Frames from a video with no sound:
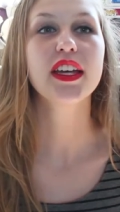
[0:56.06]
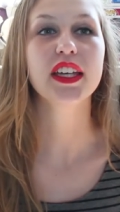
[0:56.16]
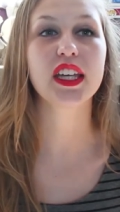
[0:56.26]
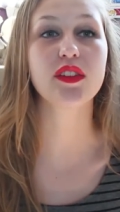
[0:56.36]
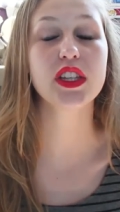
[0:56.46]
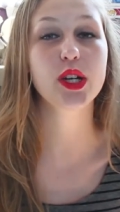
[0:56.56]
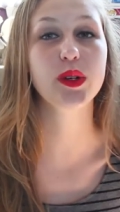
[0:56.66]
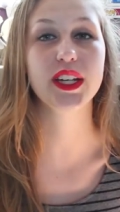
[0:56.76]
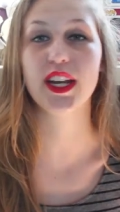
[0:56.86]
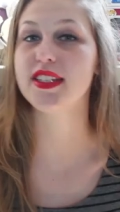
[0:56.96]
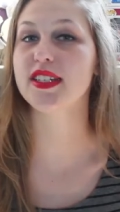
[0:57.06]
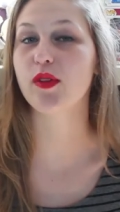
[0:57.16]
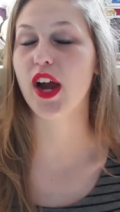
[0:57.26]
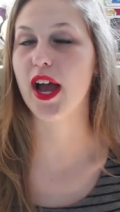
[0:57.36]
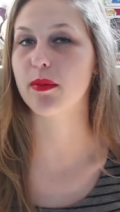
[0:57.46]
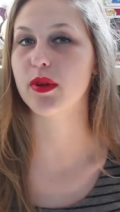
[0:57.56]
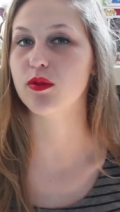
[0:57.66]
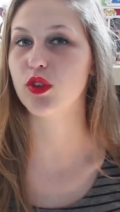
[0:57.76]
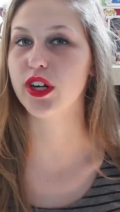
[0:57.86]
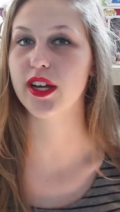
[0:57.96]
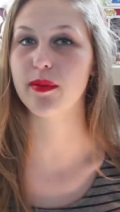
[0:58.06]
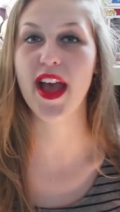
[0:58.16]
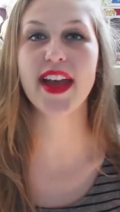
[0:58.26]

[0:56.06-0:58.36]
even though it has never happened for him,